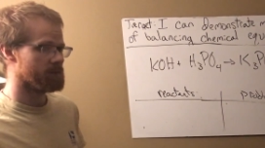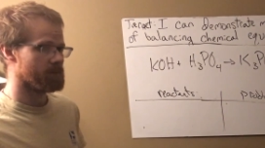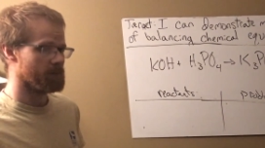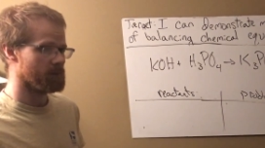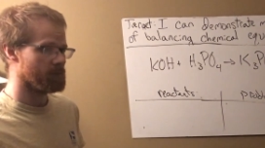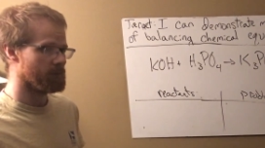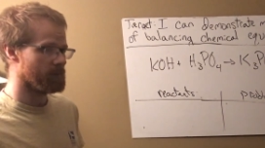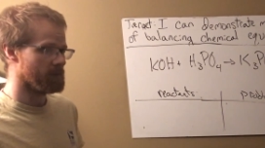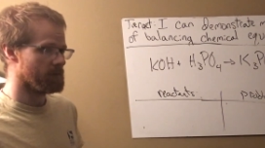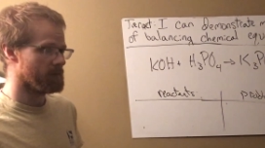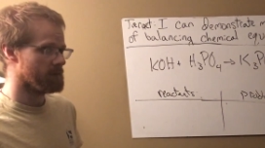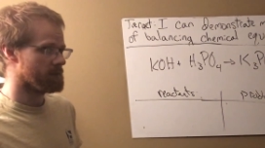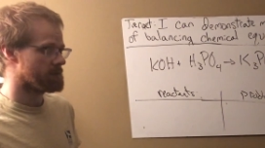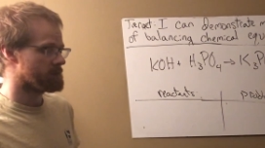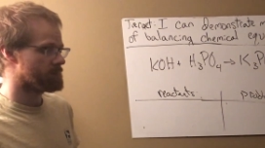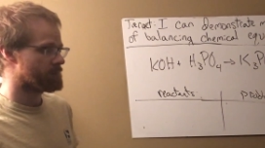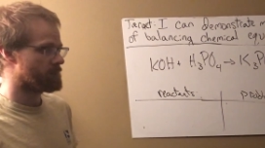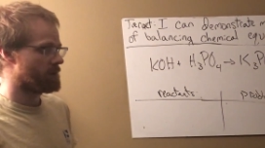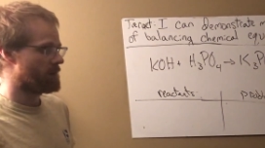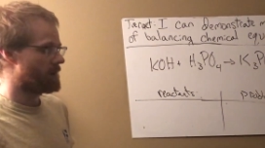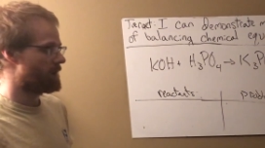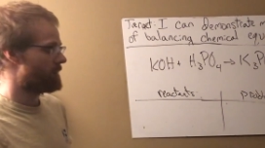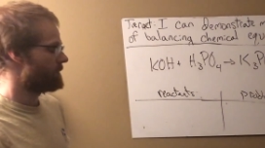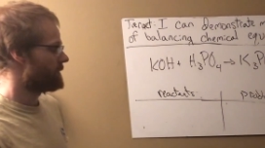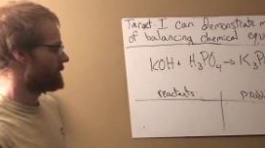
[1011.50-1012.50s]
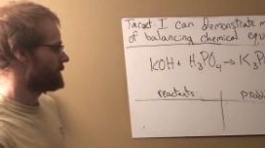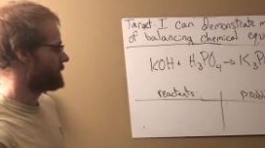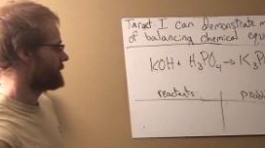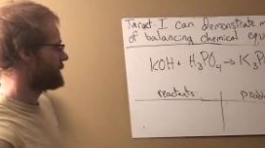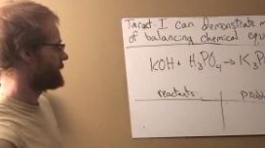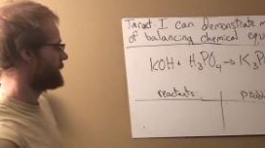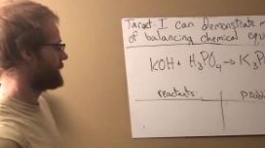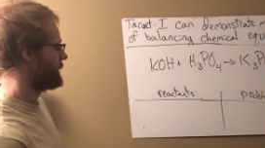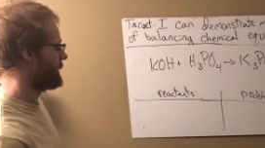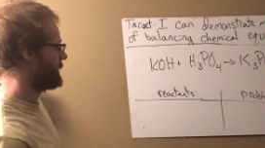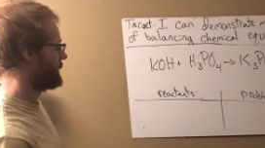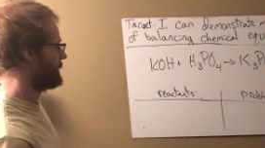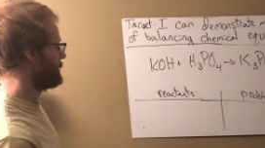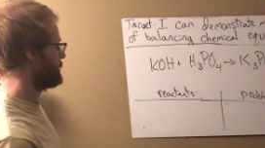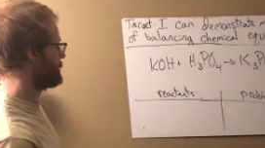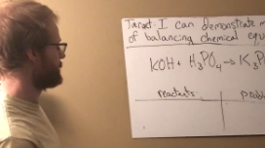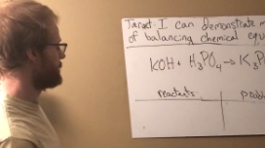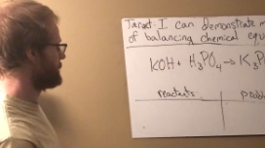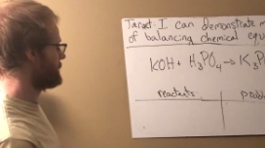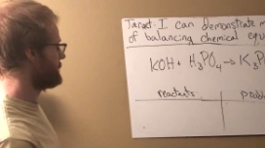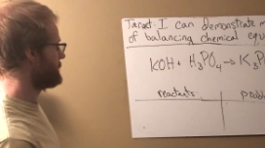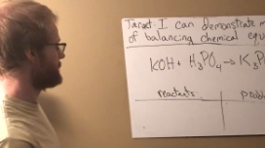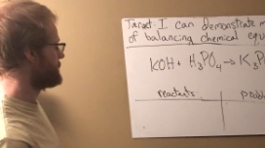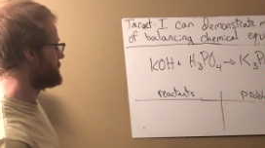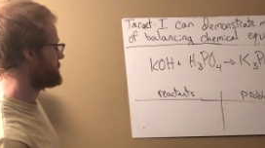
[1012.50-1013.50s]
between this problem and
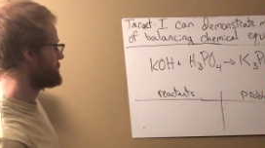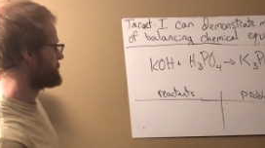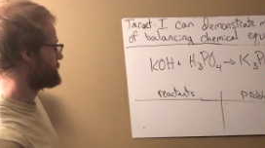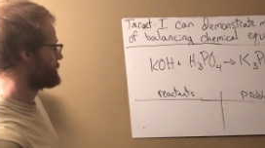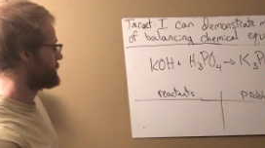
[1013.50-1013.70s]
previous